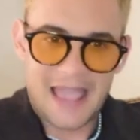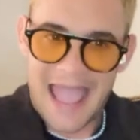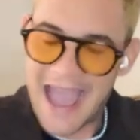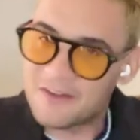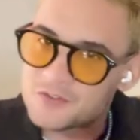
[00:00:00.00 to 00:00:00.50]

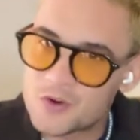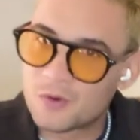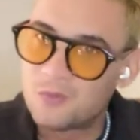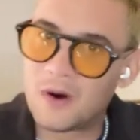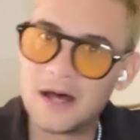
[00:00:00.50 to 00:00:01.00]
after
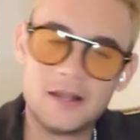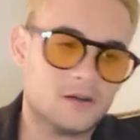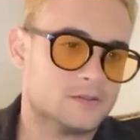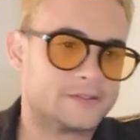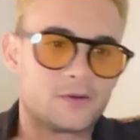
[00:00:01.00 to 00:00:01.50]
a
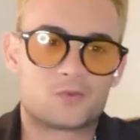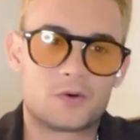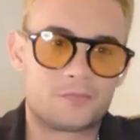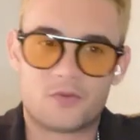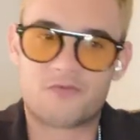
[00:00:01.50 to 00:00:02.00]
while they
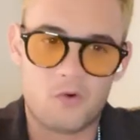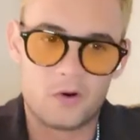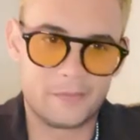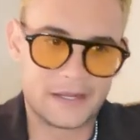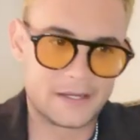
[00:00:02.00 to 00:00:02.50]
were
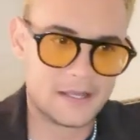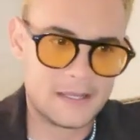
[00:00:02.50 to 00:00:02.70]
performing,